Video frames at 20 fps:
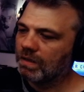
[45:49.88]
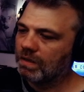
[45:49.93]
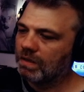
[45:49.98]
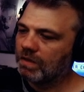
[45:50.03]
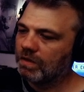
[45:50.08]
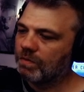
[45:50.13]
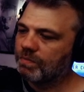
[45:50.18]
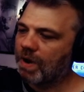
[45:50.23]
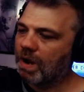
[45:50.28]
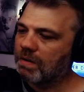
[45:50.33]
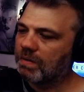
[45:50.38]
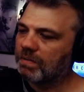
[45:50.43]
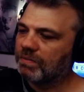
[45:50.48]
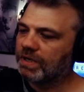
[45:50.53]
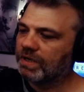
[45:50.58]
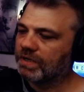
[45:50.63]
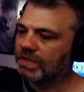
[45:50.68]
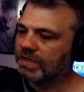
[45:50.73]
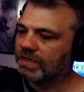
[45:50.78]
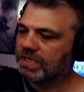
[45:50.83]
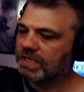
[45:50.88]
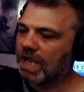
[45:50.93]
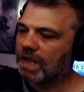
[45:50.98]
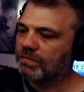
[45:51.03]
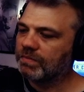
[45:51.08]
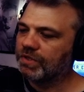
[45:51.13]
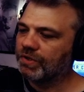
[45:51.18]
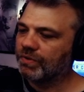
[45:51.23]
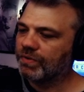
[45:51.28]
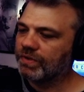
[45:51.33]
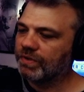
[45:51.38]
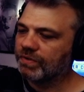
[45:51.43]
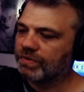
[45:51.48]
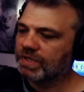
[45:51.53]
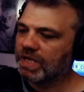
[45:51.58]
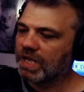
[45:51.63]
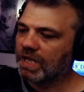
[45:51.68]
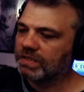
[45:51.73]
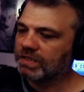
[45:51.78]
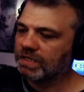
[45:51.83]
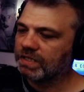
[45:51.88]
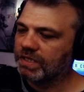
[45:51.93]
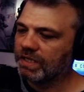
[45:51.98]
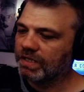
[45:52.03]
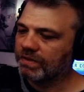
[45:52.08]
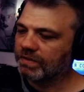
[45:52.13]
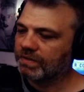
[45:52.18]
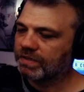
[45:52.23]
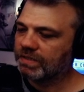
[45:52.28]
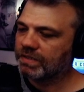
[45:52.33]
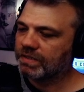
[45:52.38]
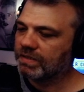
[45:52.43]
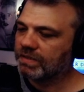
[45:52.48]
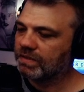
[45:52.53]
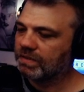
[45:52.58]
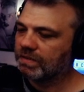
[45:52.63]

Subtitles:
They're probably going to stop doing those kinds of deals.